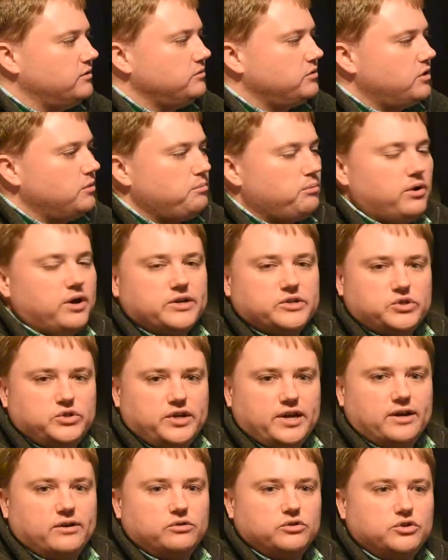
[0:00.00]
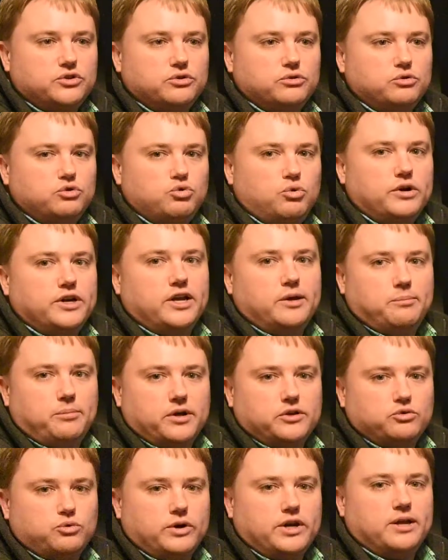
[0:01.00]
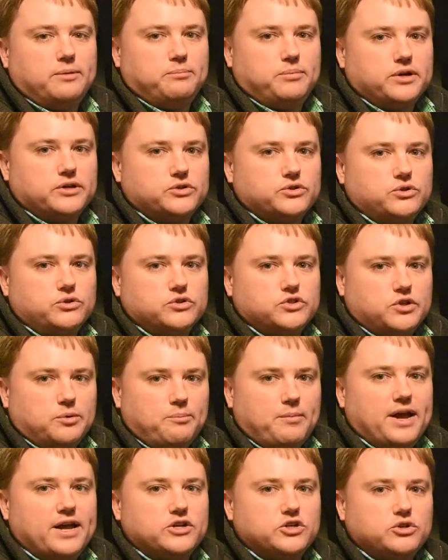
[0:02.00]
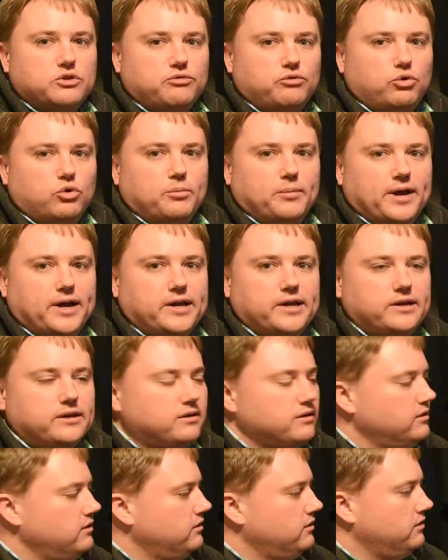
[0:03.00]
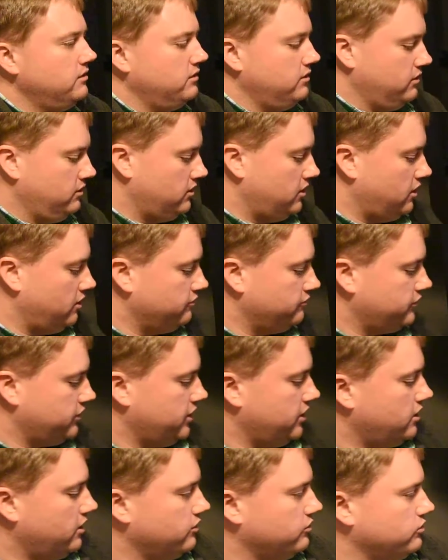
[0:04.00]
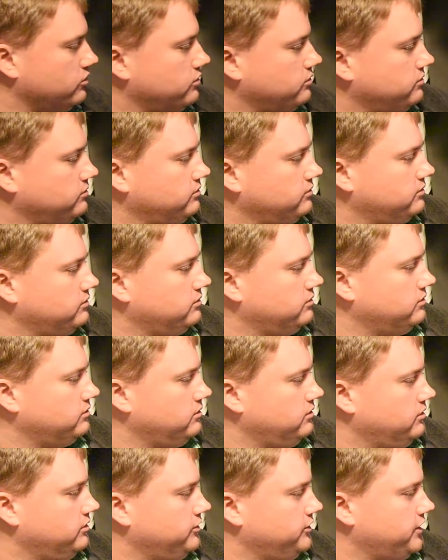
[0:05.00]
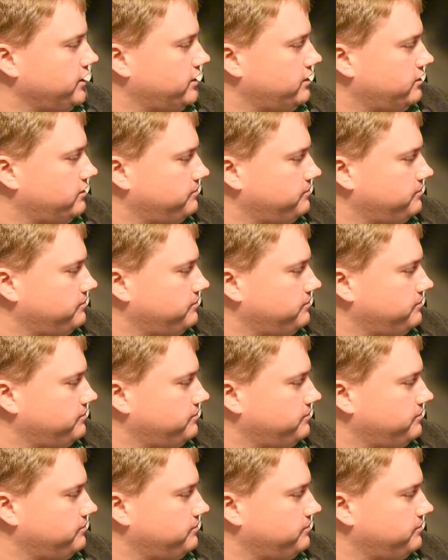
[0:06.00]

compressed down to 28 by 28 pixels to match the formatting of the other data.